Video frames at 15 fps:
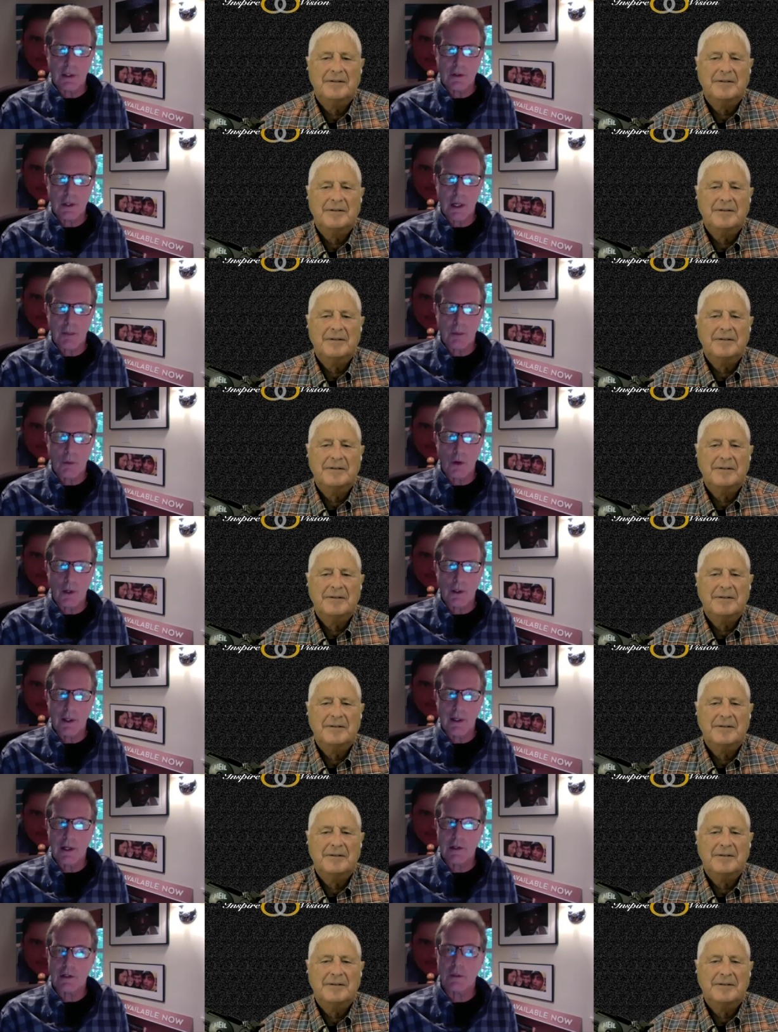Speaker 1: Jabberwocky
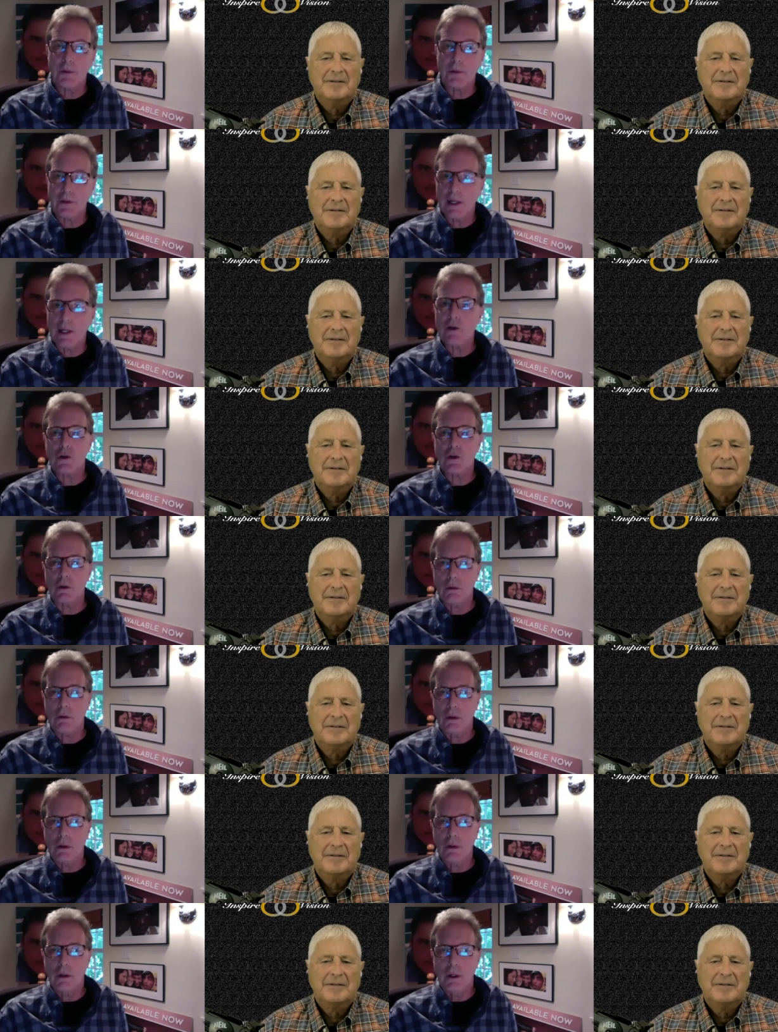has the potential
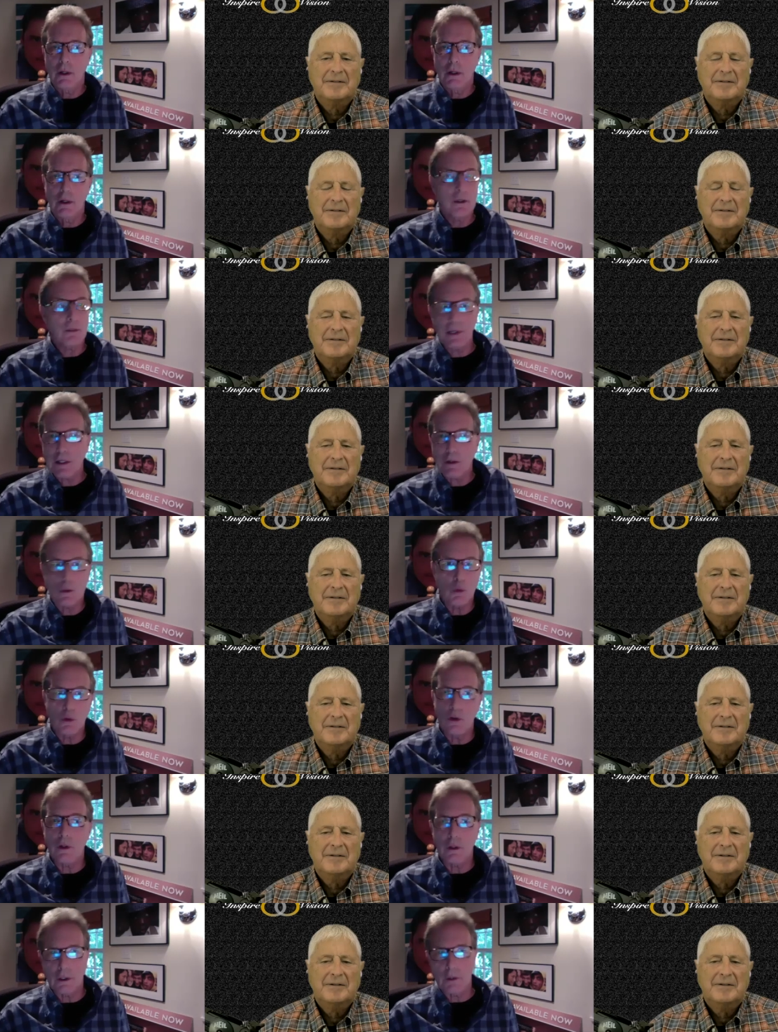to make the
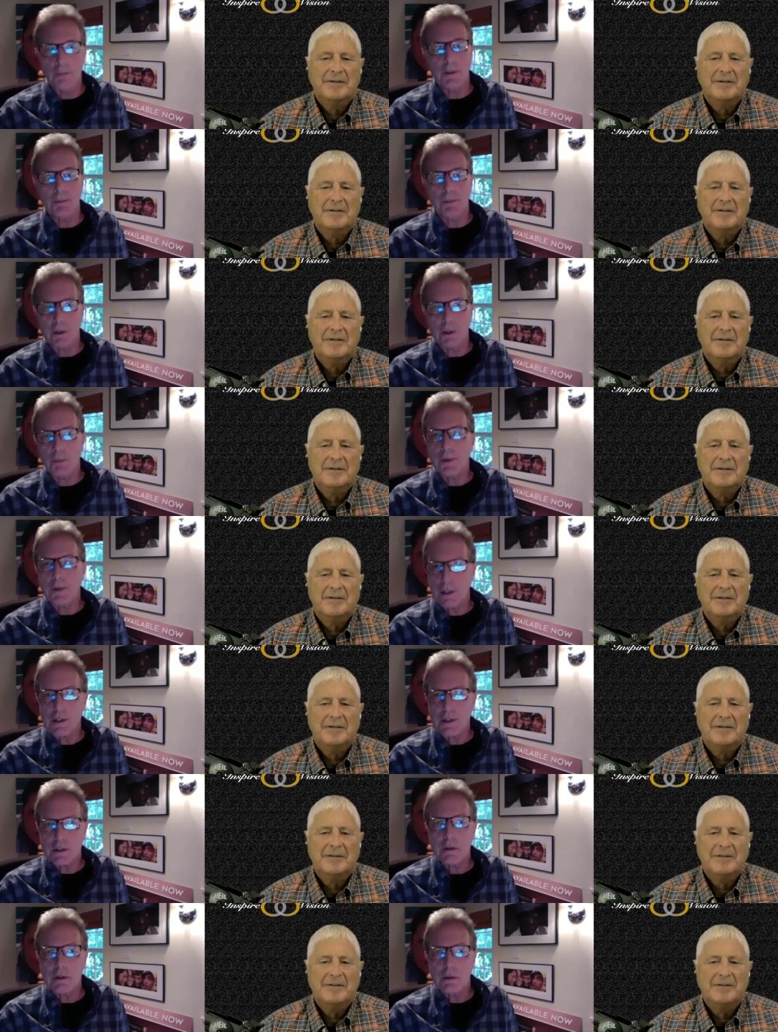world a little bit better
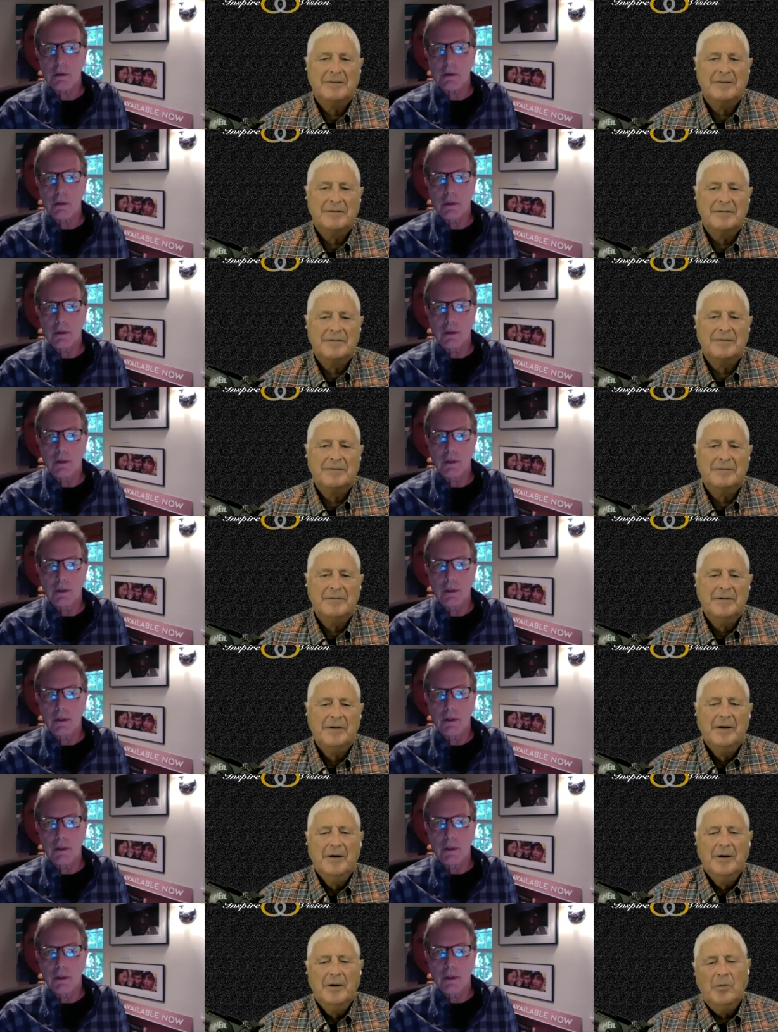place.
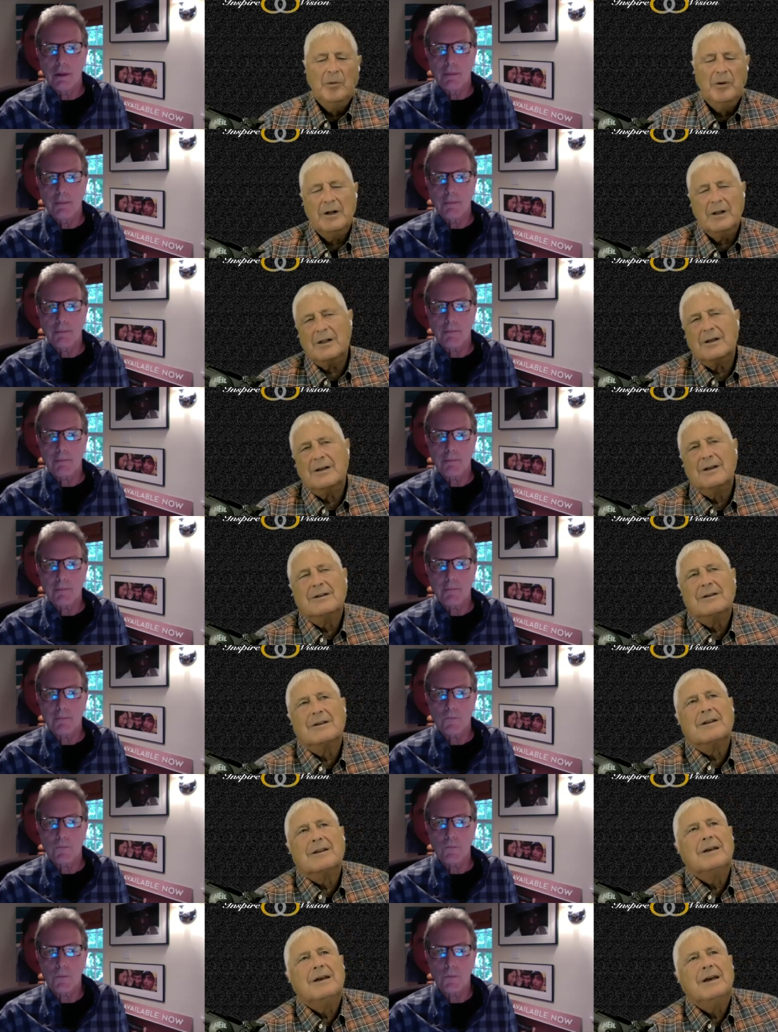
Speaker 2: Well,
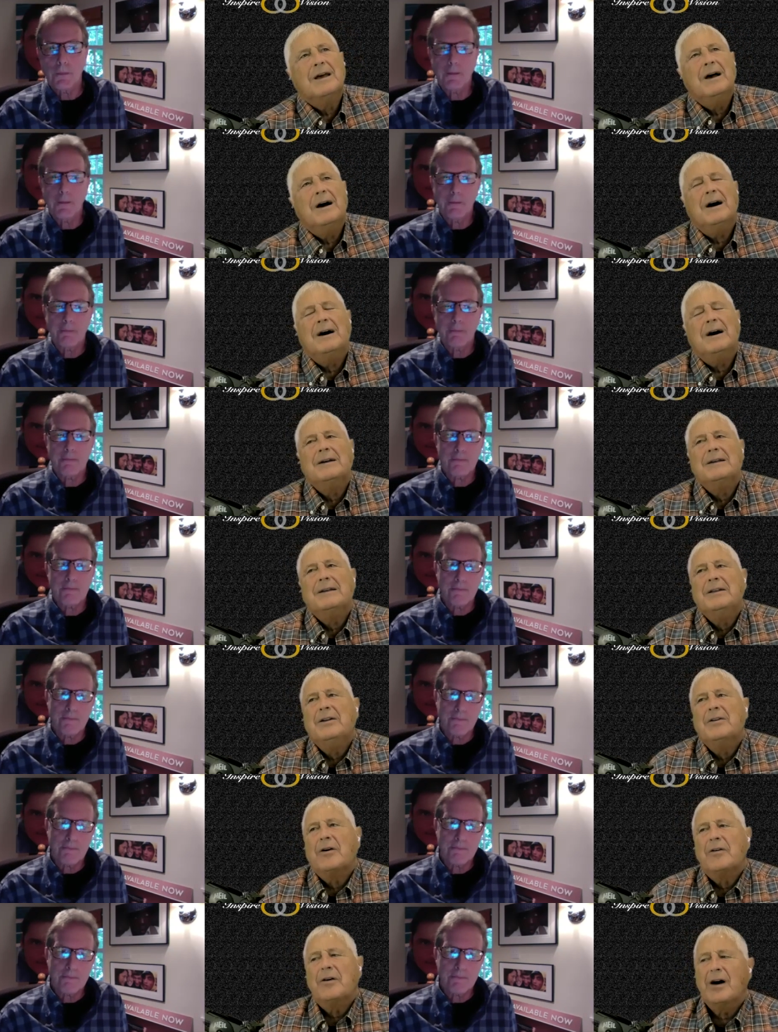and uh, you
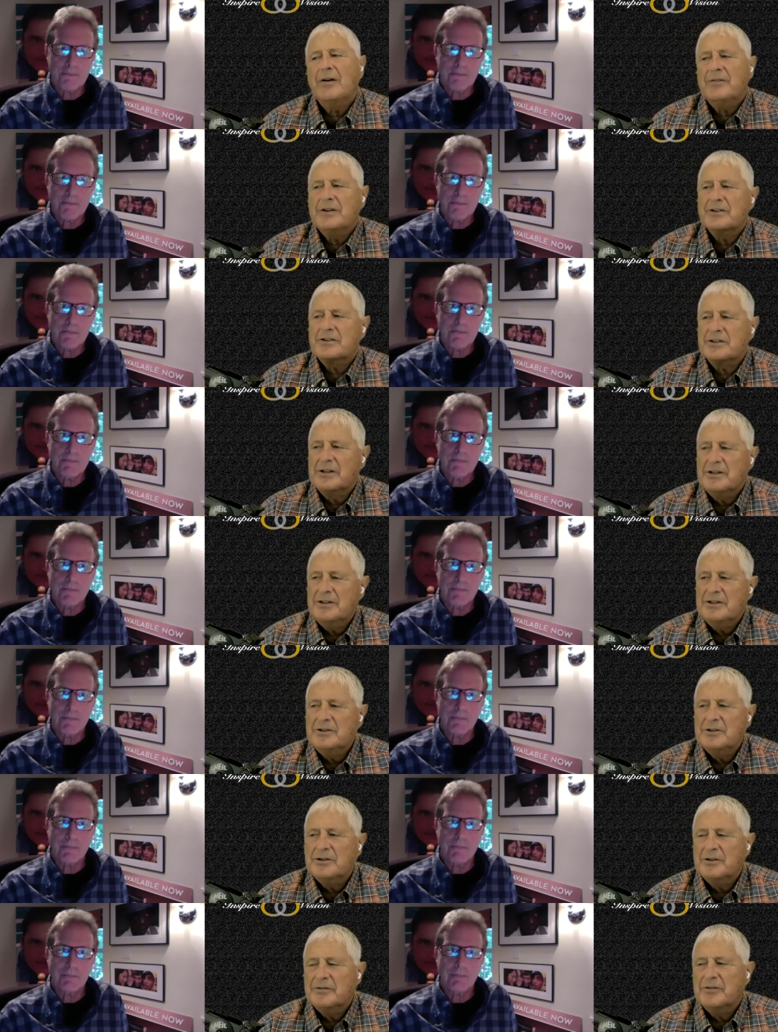know, obviously
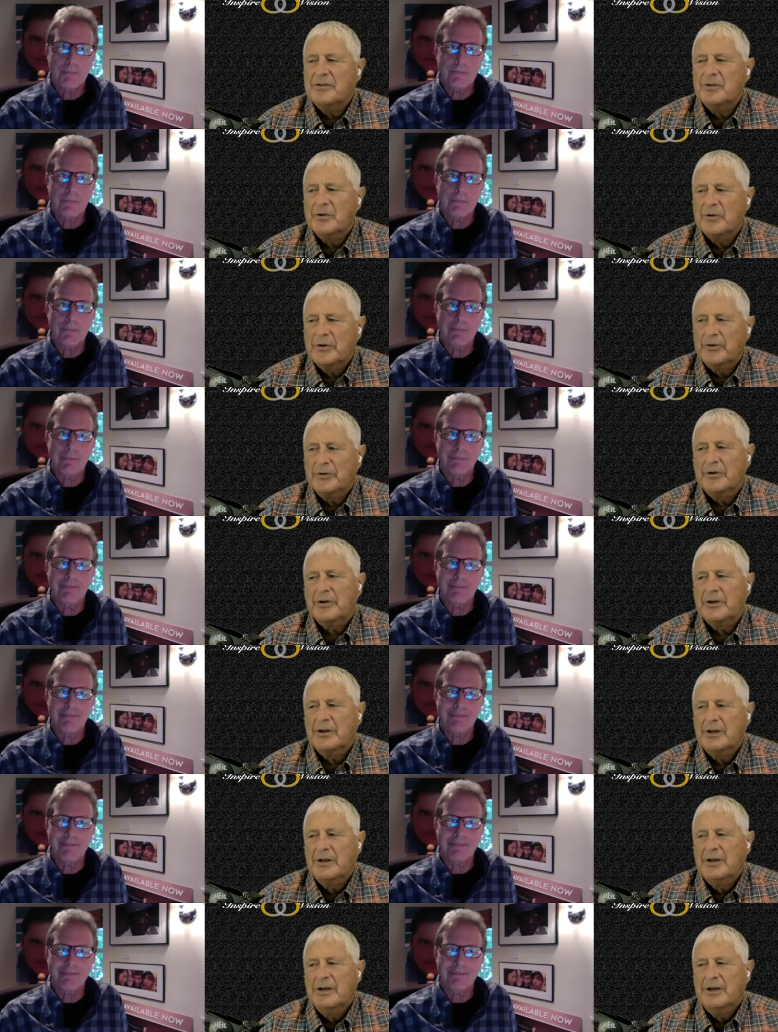you have learned
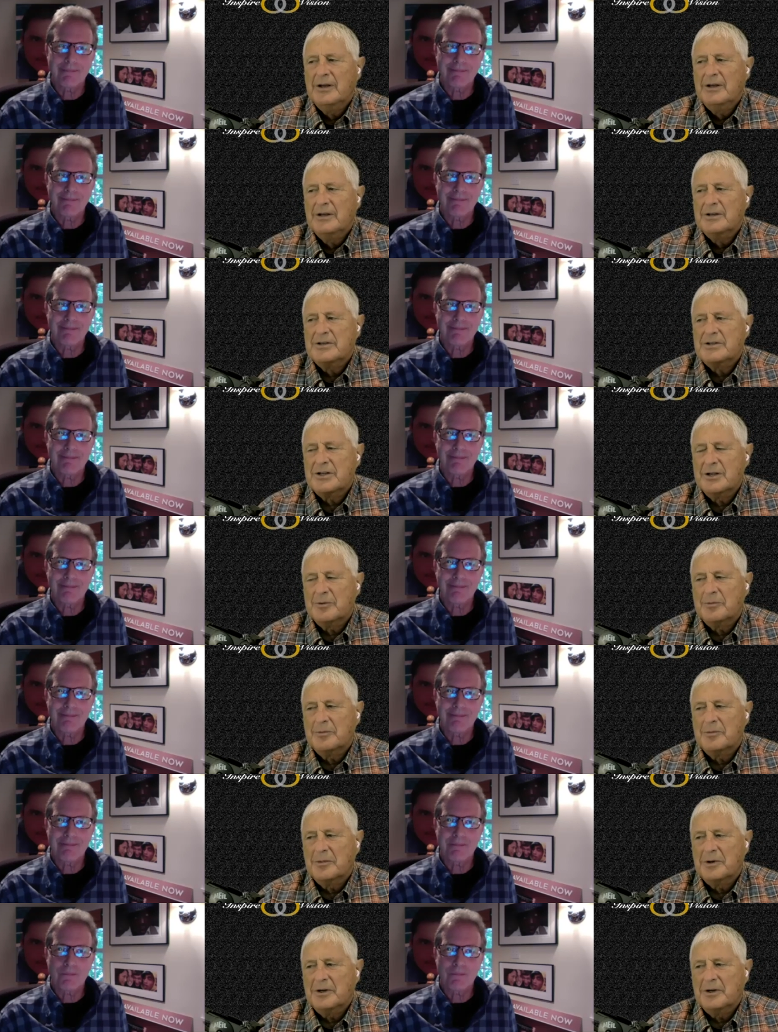some